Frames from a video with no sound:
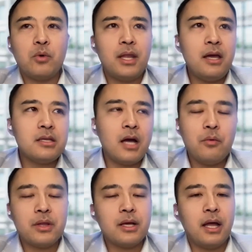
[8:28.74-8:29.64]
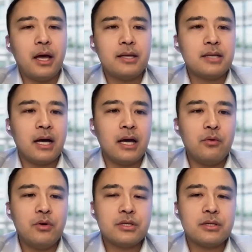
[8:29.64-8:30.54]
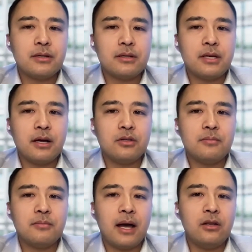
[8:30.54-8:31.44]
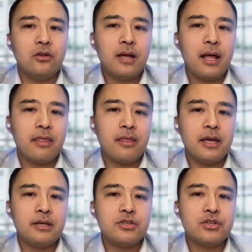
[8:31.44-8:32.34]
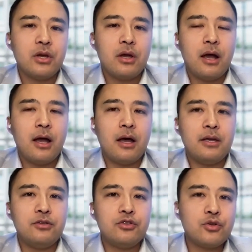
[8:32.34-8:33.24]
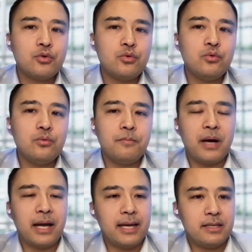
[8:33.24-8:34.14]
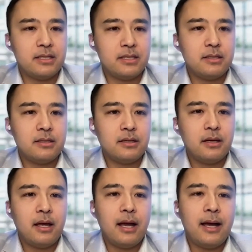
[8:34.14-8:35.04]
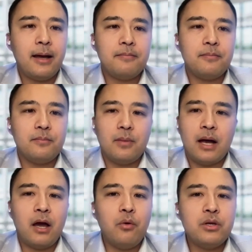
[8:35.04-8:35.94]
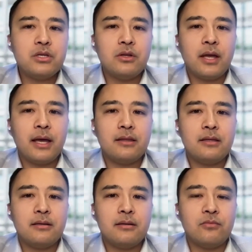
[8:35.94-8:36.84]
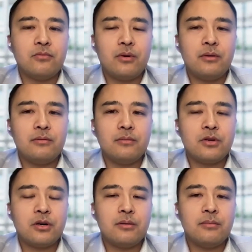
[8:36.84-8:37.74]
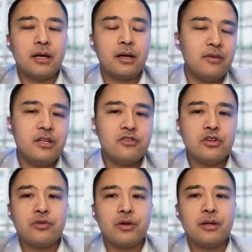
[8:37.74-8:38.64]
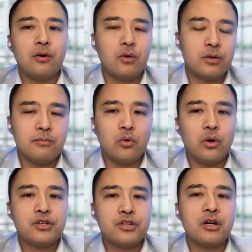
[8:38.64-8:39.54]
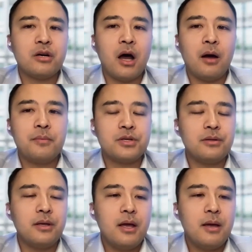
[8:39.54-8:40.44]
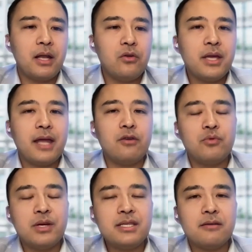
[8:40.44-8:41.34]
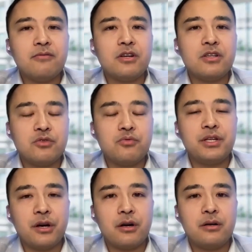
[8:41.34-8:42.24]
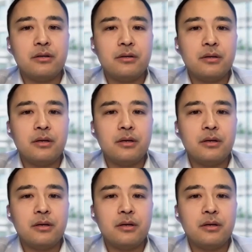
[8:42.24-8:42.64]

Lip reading: When I talk with clients, I always tell them I look at things in 2 buckets. I always look at the term, kind of interest rate or mortgage term option by looking at risk versus return.